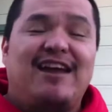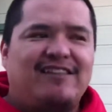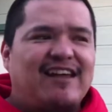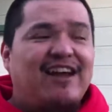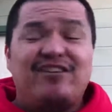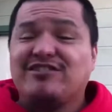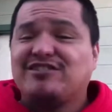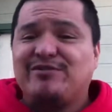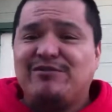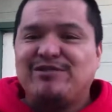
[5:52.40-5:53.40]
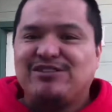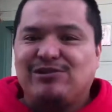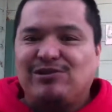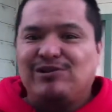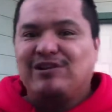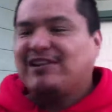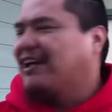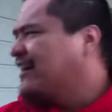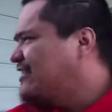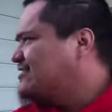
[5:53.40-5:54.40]
And, like, I heard somebody whistle,
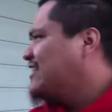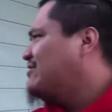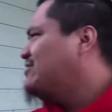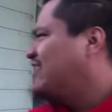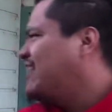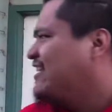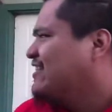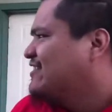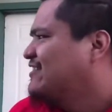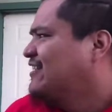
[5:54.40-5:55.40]
like, I was just like, what the heck?